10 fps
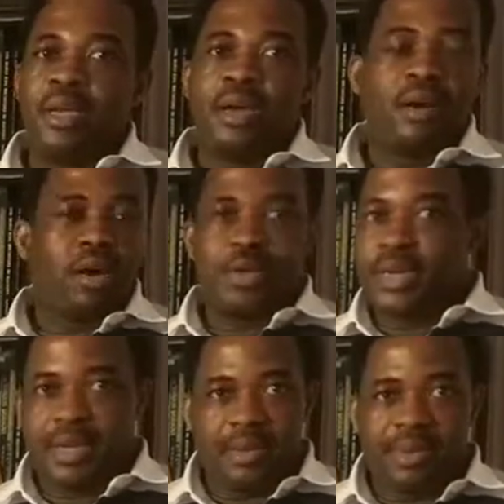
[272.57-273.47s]
or you
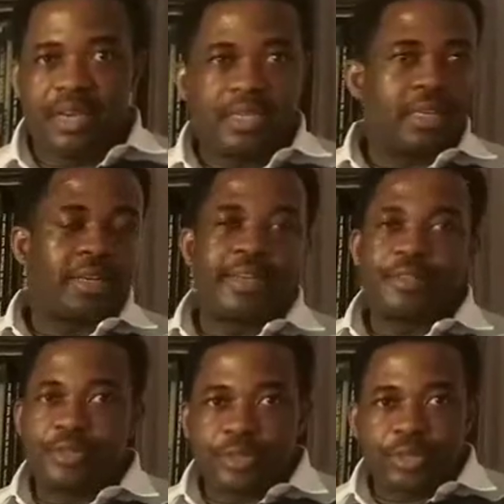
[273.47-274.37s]
can imagine a green
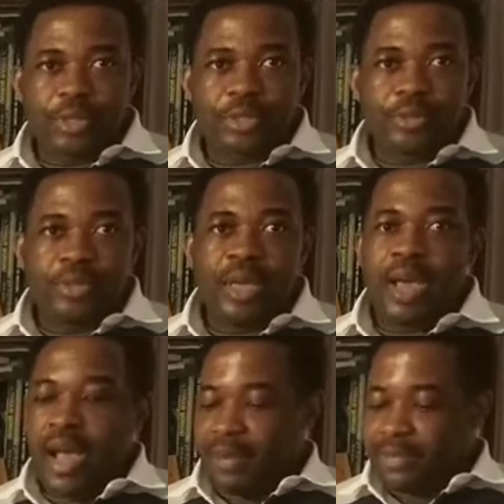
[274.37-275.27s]
juice also.
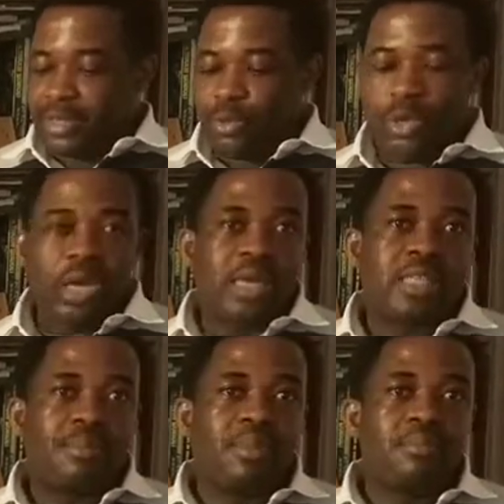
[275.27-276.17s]
After you're going to have
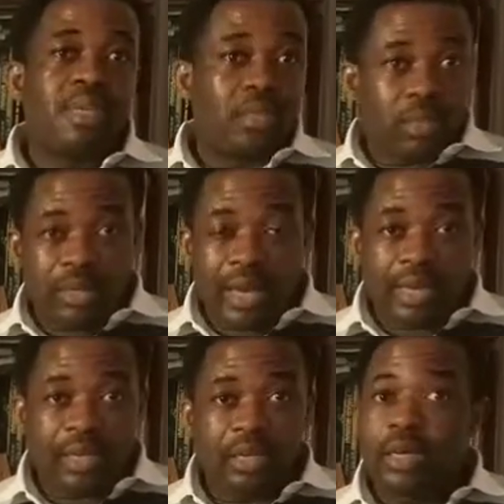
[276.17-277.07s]
some uh, mineral,
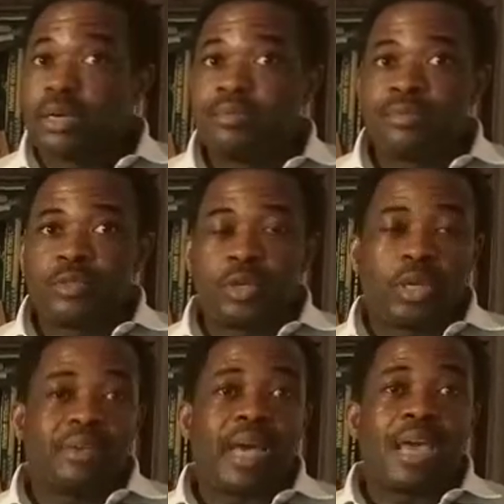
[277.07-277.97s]
like uh, you're going to
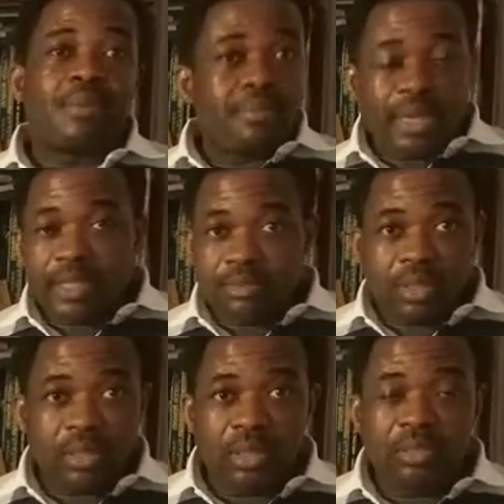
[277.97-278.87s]
give an MMS
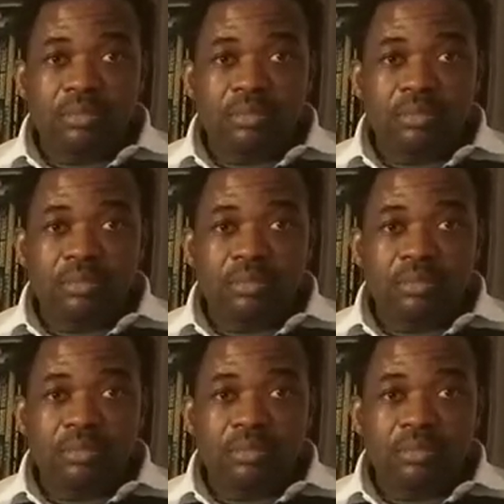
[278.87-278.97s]
mineral,